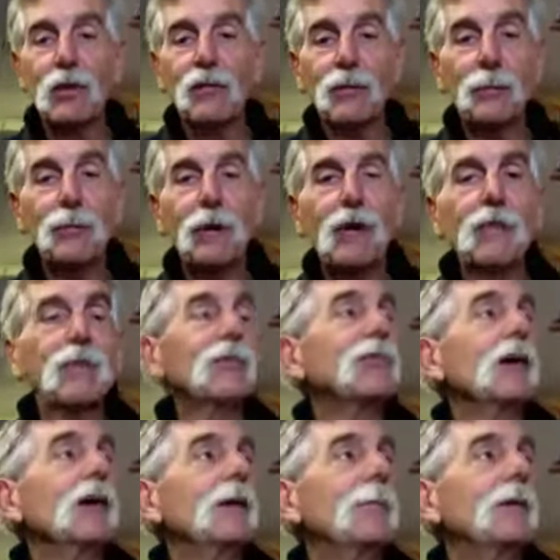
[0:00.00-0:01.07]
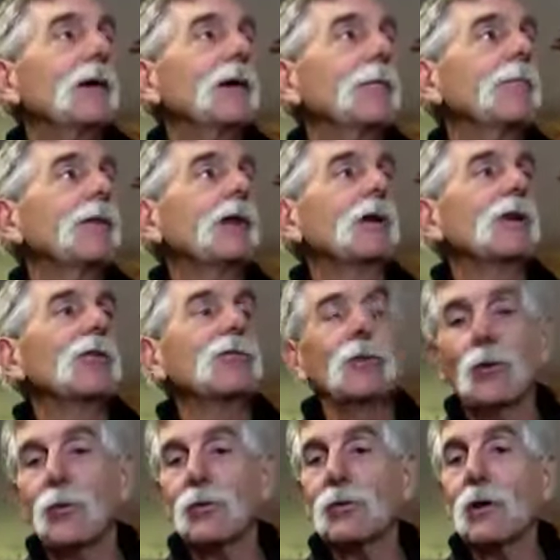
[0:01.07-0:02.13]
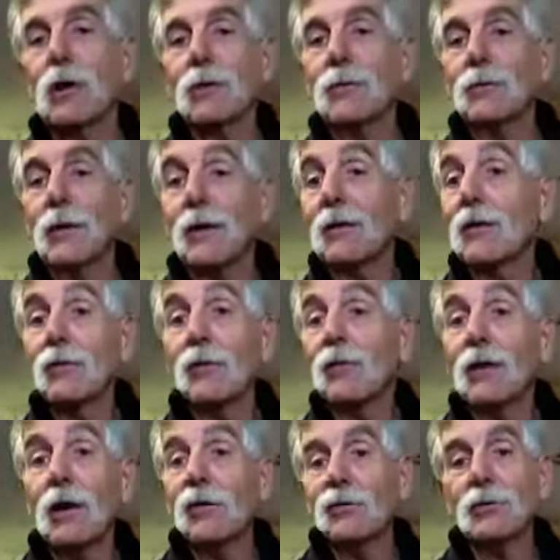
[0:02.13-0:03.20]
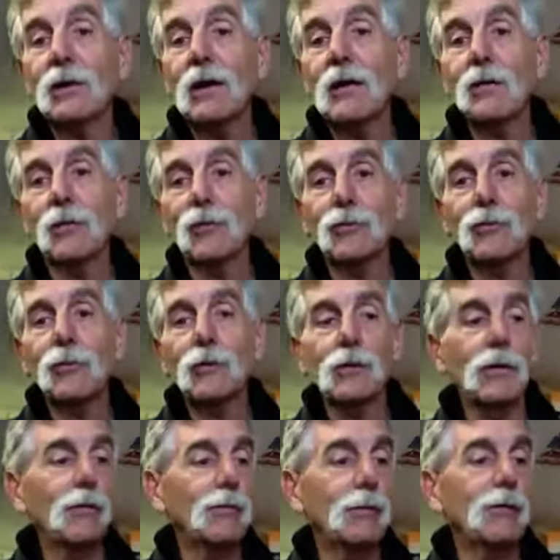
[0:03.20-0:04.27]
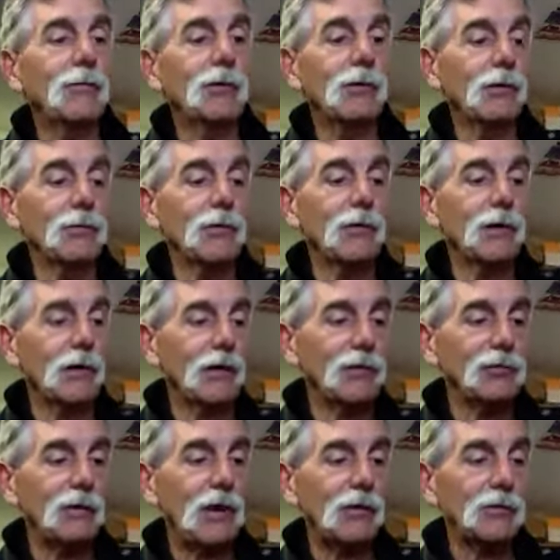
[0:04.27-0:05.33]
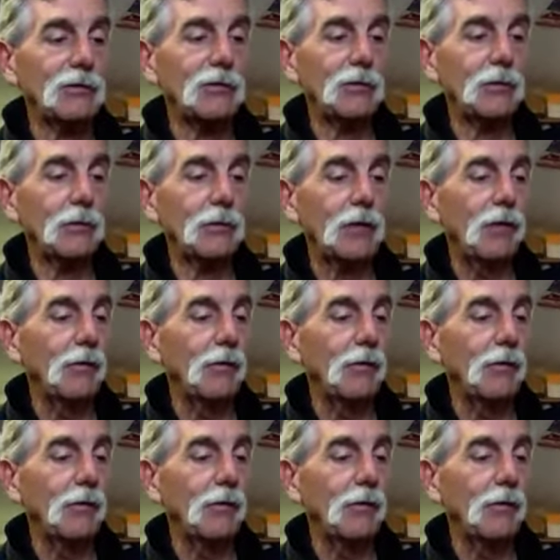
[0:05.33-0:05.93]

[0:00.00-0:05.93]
They're paying this kind of money. So we're talking like under $1,000 for a very, very nice saxophone.